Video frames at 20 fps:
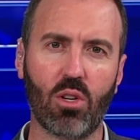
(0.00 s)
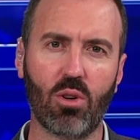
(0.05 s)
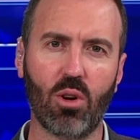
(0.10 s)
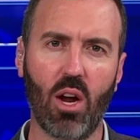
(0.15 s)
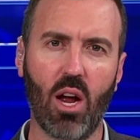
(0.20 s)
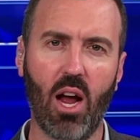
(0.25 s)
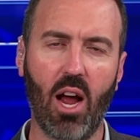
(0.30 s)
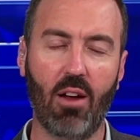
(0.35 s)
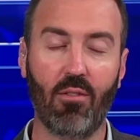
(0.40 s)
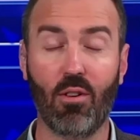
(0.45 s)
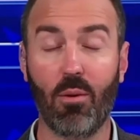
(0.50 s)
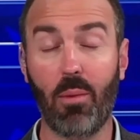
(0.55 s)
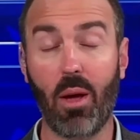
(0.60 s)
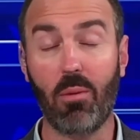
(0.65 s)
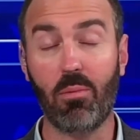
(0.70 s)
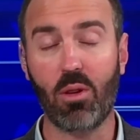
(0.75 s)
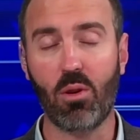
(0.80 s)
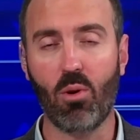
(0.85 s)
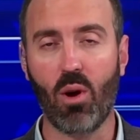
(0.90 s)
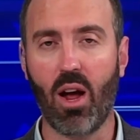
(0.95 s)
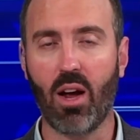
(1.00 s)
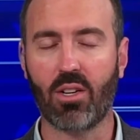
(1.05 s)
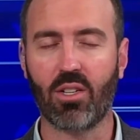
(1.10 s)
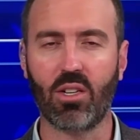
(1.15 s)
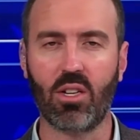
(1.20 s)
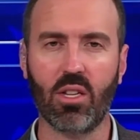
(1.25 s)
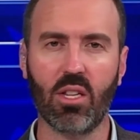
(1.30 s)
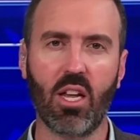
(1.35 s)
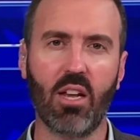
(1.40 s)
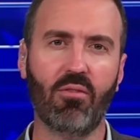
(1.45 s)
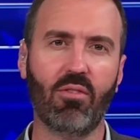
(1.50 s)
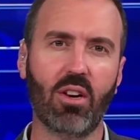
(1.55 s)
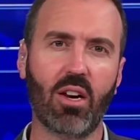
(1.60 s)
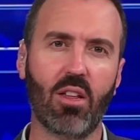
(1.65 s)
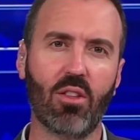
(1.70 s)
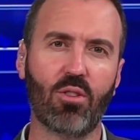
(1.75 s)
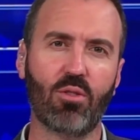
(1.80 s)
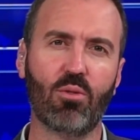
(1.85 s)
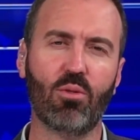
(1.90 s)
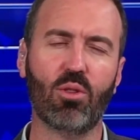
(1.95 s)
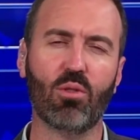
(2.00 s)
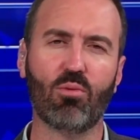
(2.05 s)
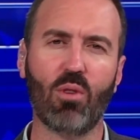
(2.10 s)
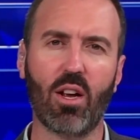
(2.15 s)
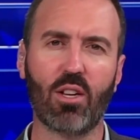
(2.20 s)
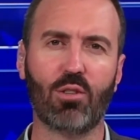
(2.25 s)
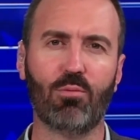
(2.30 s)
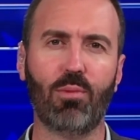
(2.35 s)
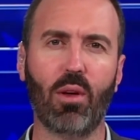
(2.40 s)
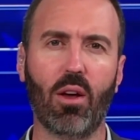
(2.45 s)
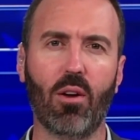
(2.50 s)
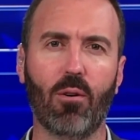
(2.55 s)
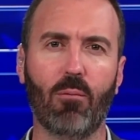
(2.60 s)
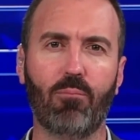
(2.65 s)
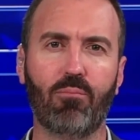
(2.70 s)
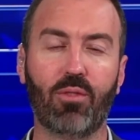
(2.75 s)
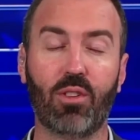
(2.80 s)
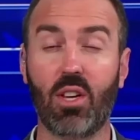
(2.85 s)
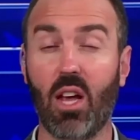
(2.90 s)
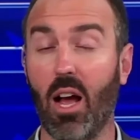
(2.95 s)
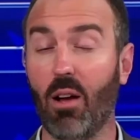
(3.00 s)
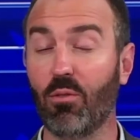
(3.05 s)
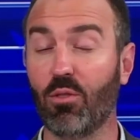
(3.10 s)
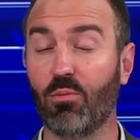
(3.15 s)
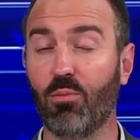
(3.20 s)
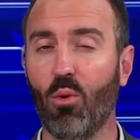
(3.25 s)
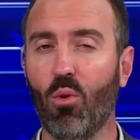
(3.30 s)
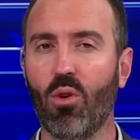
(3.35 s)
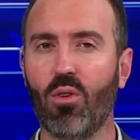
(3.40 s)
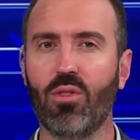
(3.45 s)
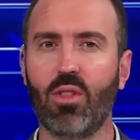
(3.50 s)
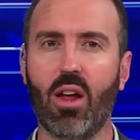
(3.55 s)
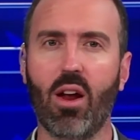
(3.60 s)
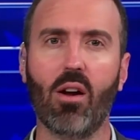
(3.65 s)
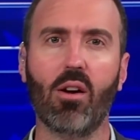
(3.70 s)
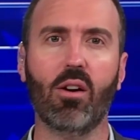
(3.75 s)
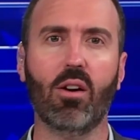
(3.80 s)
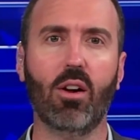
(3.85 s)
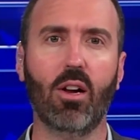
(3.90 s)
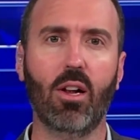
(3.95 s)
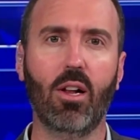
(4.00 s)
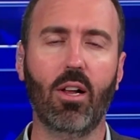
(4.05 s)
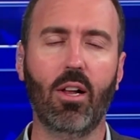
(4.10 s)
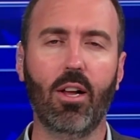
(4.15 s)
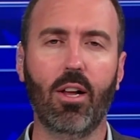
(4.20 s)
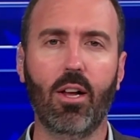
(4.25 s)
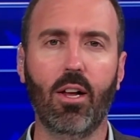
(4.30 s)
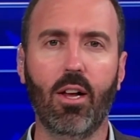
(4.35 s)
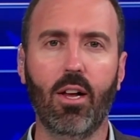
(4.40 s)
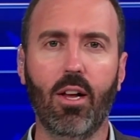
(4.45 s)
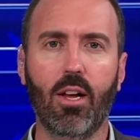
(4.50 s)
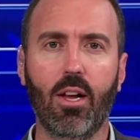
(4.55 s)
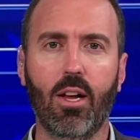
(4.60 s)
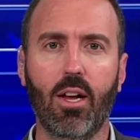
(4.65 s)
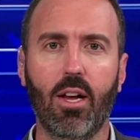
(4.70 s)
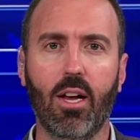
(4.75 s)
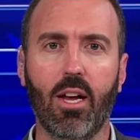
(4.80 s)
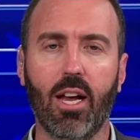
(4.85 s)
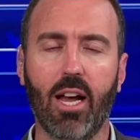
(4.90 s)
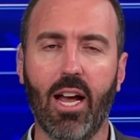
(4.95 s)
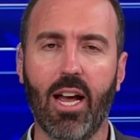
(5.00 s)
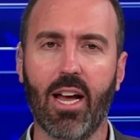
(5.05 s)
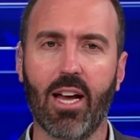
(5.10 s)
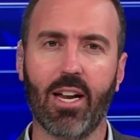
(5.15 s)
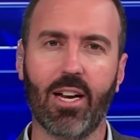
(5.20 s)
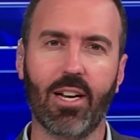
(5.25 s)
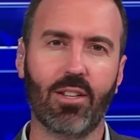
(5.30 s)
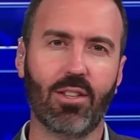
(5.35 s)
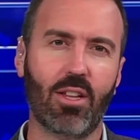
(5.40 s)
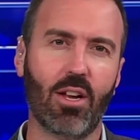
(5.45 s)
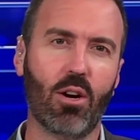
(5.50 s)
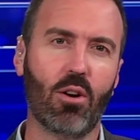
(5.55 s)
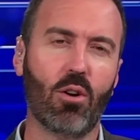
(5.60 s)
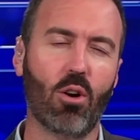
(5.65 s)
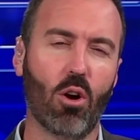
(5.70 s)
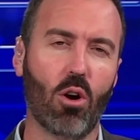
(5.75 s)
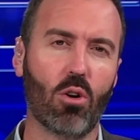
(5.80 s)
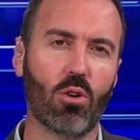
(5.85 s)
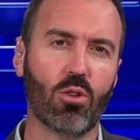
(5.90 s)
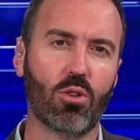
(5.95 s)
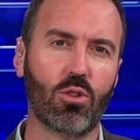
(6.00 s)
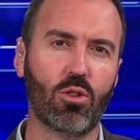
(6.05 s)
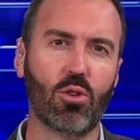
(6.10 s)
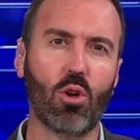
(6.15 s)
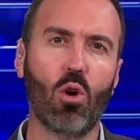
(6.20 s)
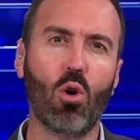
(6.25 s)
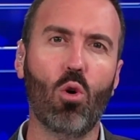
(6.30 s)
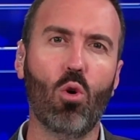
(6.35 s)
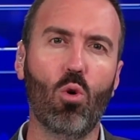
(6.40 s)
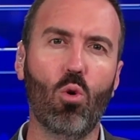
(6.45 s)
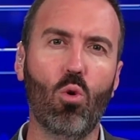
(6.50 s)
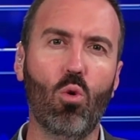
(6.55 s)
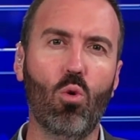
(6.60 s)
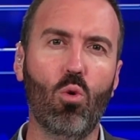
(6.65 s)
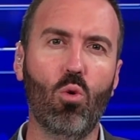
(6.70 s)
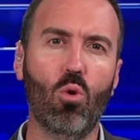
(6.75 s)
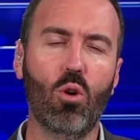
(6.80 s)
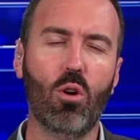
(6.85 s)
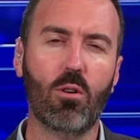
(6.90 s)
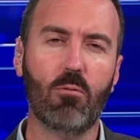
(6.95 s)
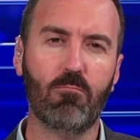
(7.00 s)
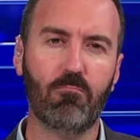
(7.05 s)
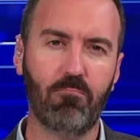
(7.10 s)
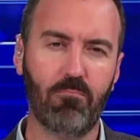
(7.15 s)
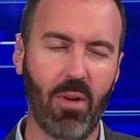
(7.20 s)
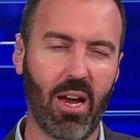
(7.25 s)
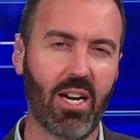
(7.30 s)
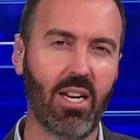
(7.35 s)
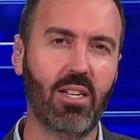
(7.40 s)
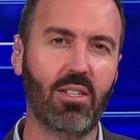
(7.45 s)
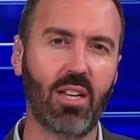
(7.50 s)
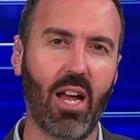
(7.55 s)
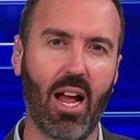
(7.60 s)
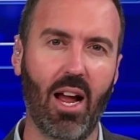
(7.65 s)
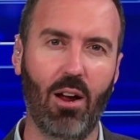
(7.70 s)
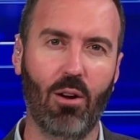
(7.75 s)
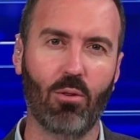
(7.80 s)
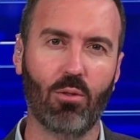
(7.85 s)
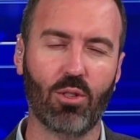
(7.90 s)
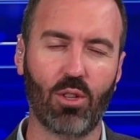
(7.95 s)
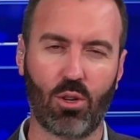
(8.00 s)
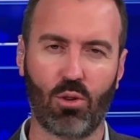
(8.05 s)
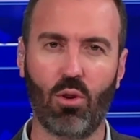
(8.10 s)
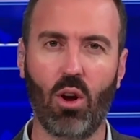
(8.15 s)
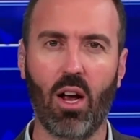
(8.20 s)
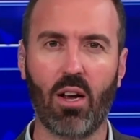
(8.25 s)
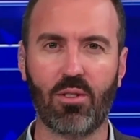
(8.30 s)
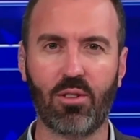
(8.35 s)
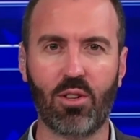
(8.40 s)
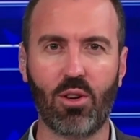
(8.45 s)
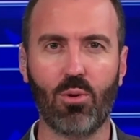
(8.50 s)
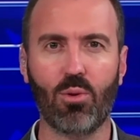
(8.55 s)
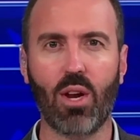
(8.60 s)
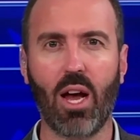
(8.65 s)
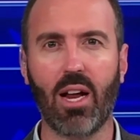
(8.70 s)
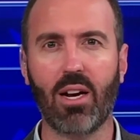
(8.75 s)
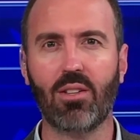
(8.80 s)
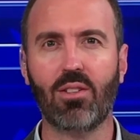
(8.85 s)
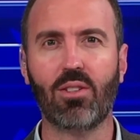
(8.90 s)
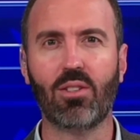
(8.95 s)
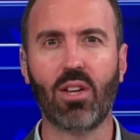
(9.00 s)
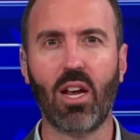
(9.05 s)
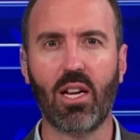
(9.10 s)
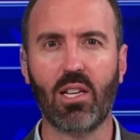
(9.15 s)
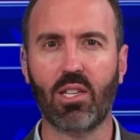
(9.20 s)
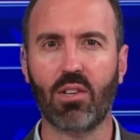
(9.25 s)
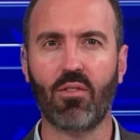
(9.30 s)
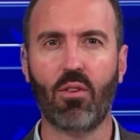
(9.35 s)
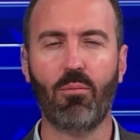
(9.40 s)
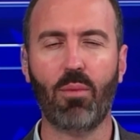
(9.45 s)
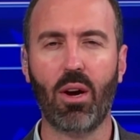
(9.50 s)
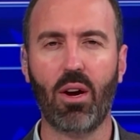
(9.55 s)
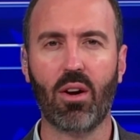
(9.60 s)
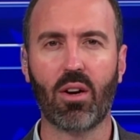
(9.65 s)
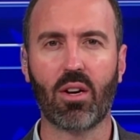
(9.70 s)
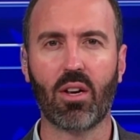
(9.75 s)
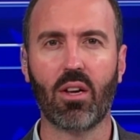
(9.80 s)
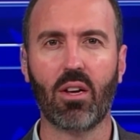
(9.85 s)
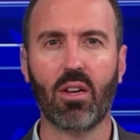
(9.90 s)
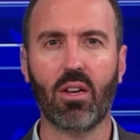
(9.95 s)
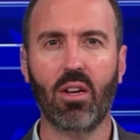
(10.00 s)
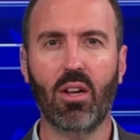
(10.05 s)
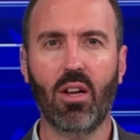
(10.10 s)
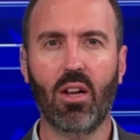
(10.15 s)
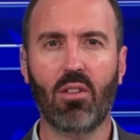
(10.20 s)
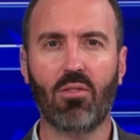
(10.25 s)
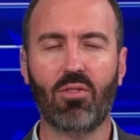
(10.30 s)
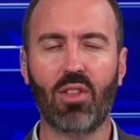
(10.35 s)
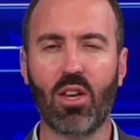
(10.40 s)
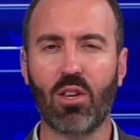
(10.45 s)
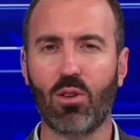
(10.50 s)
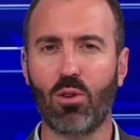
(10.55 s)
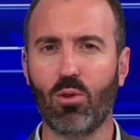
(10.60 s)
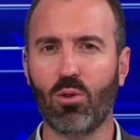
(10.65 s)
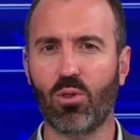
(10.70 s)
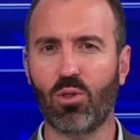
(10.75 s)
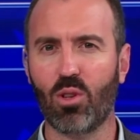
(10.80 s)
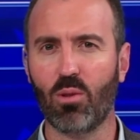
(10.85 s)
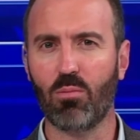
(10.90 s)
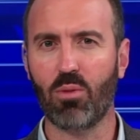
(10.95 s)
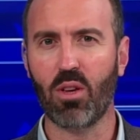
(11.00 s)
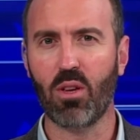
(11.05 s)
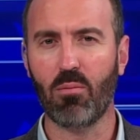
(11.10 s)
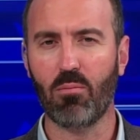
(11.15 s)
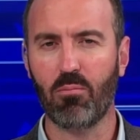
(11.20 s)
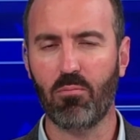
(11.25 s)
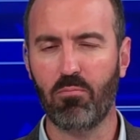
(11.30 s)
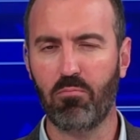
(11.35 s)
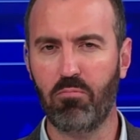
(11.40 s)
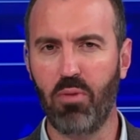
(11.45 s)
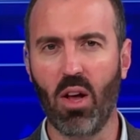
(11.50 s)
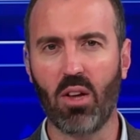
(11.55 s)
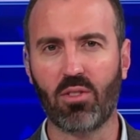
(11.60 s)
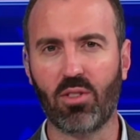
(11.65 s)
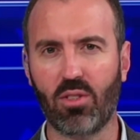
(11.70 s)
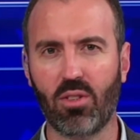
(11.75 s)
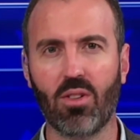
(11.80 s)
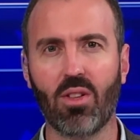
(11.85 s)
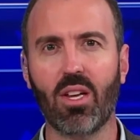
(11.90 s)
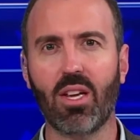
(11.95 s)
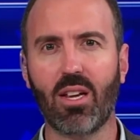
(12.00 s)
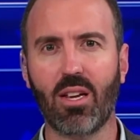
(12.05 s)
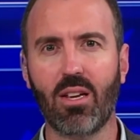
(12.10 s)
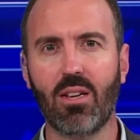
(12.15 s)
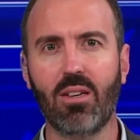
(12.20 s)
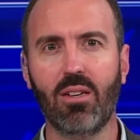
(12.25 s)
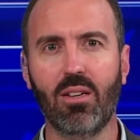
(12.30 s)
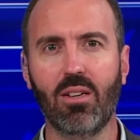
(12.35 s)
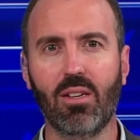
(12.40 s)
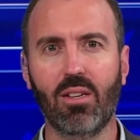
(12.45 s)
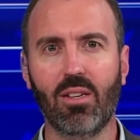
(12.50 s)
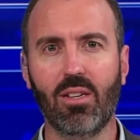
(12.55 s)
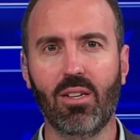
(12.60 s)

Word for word: a drive, or maybe you actually live in it, through the Rust Belt? See, I was born there. And there are so many towns across the United States of America that used to be bustling